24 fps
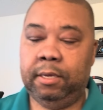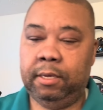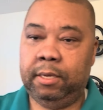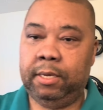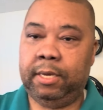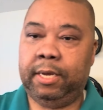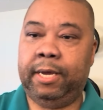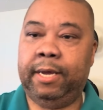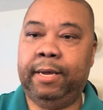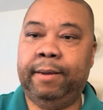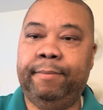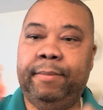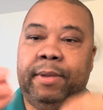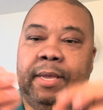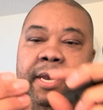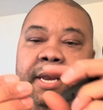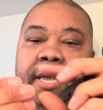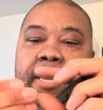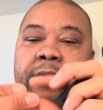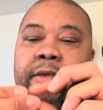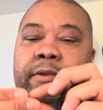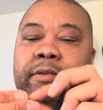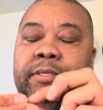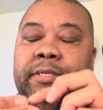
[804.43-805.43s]
And I
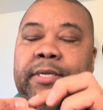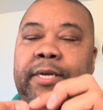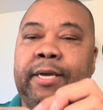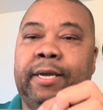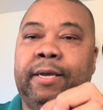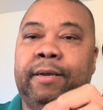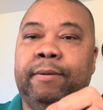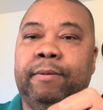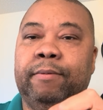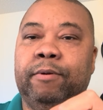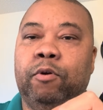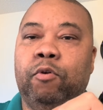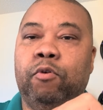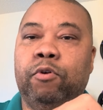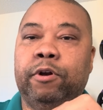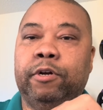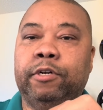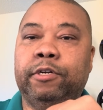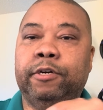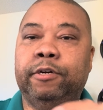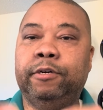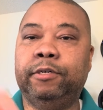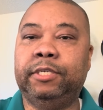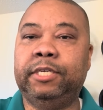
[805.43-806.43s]
use a 1/4
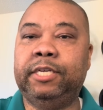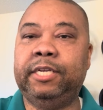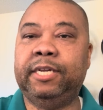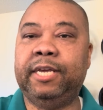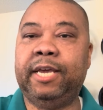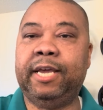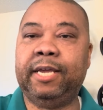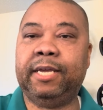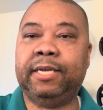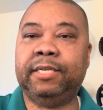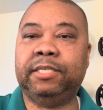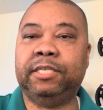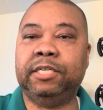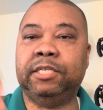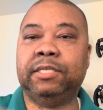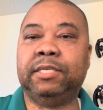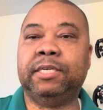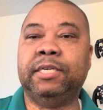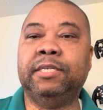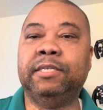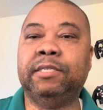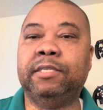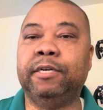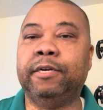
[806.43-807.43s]
turn T-nut just
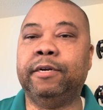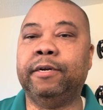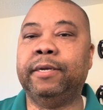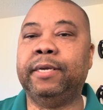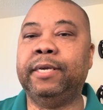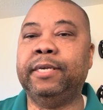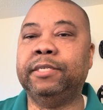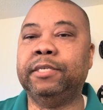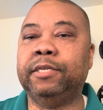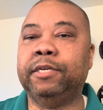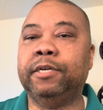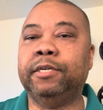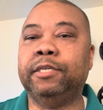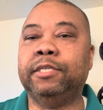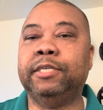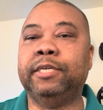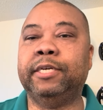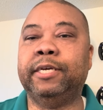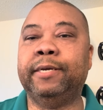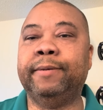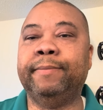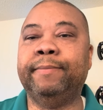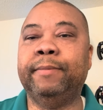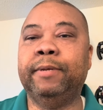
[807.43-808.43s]
because they're easier
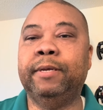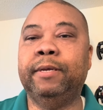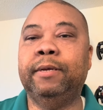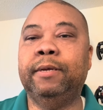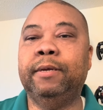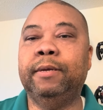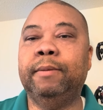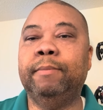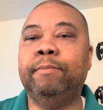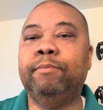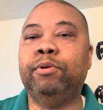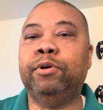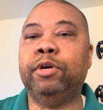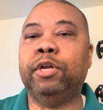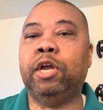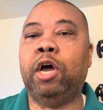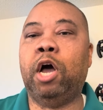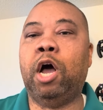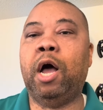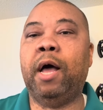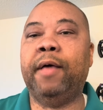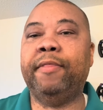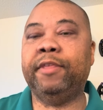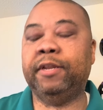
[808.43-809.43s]
to put
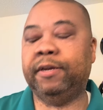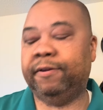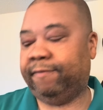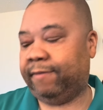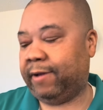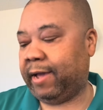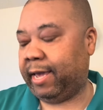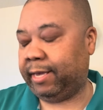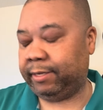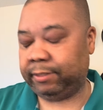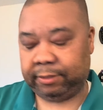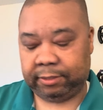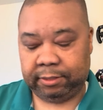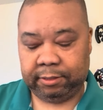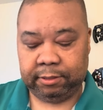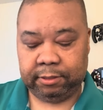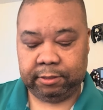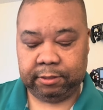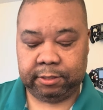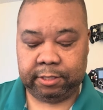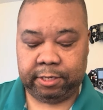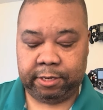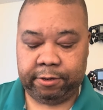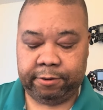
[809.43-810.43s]
on the device.
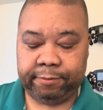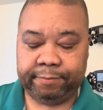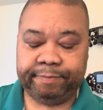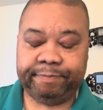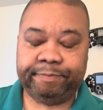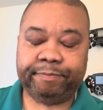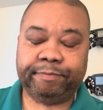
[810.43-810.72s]
So